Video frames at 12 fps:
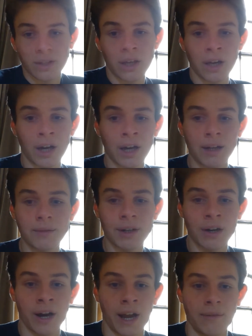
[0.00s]
All
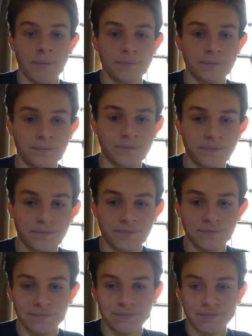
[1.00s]
right.
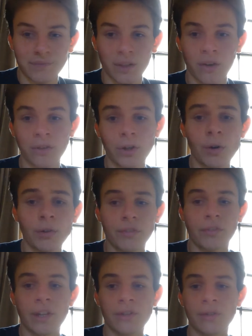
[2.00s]
Over the course of
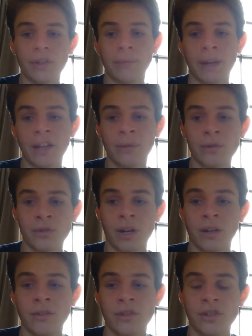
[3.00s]
centuries, man has been
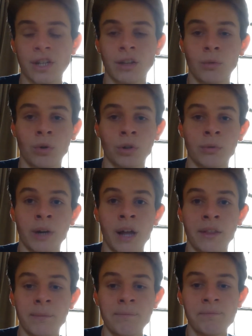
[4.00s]
trying to understand the world
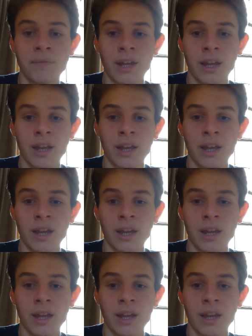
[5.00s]
around them.